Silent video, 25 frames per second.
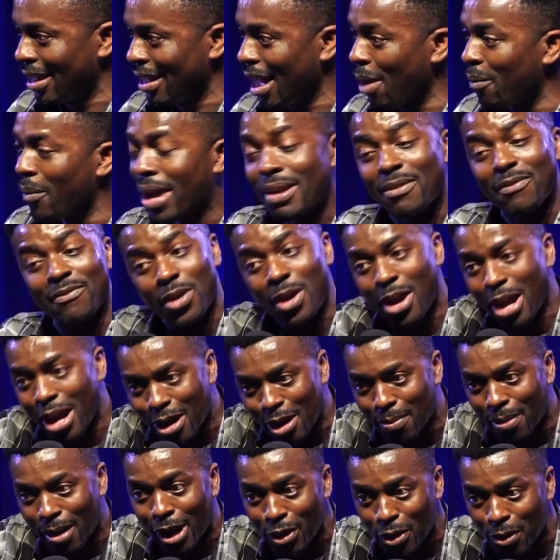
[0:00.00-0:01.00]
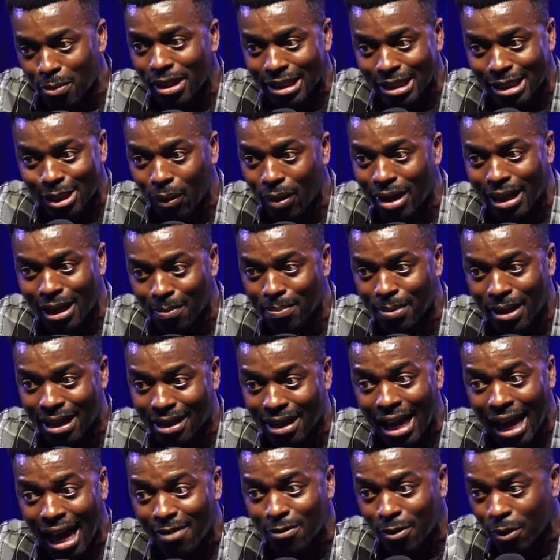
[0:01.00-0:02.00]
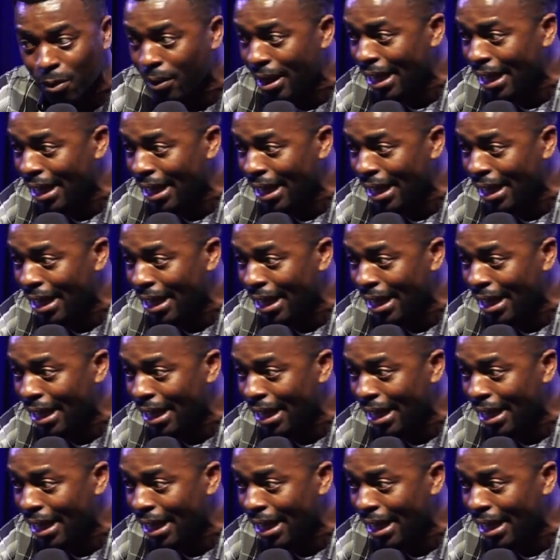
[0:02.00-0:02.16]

And we've heard about humility quite a bit, haven't